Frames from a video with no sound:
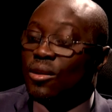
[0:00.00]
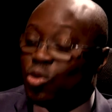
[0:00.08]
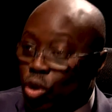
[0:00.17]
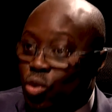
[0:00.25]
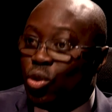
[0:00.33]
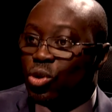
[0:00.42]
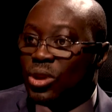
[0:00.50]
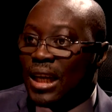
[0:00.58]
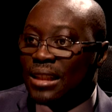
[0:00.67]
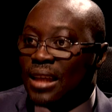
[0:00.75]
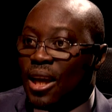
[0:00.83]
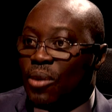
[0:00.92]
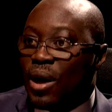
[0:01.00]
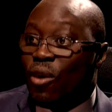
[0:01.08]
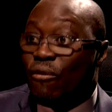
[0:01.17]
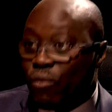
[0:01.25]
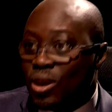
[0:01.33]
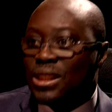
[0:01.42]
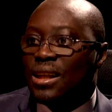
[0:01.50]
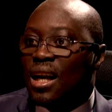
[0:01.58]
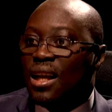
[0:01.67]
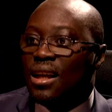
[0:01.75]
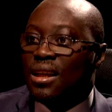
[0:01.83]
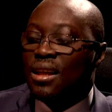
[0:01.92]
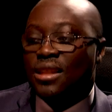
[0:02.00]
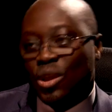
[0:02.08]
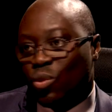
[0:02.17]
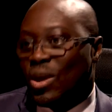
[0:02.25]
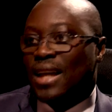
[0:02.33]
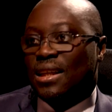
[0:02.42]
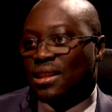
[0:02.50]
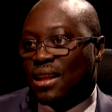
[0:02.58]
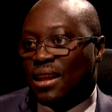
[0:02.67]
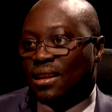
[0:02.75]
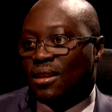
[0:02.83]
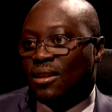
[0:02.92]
Don't go to that area. Unfortunately, she won't understand.